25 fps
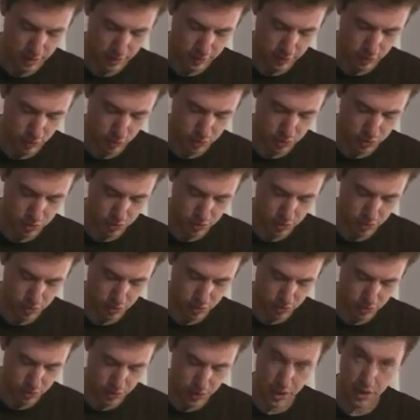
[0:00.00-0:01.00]
This one just
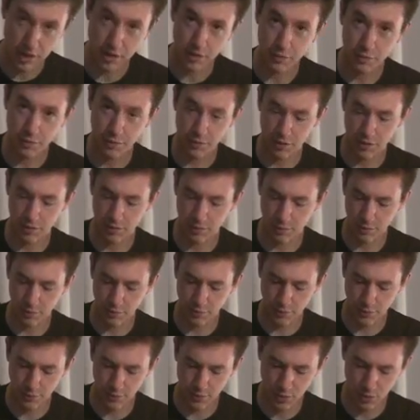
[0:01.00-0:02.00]
looks kind of
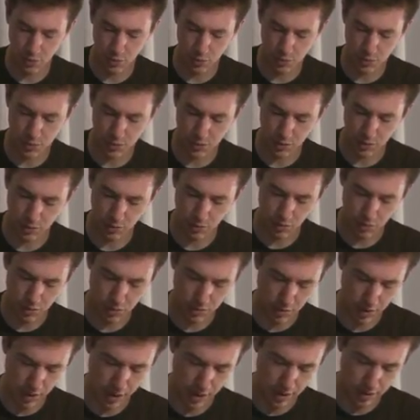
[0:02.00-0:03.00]
confusing
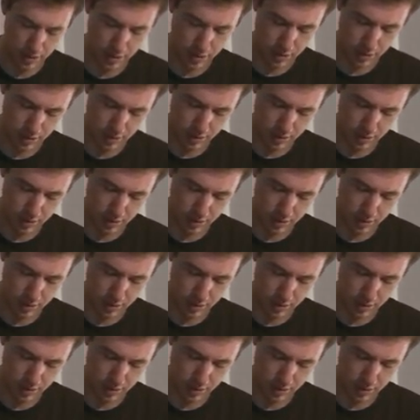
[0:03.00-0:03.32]
with that.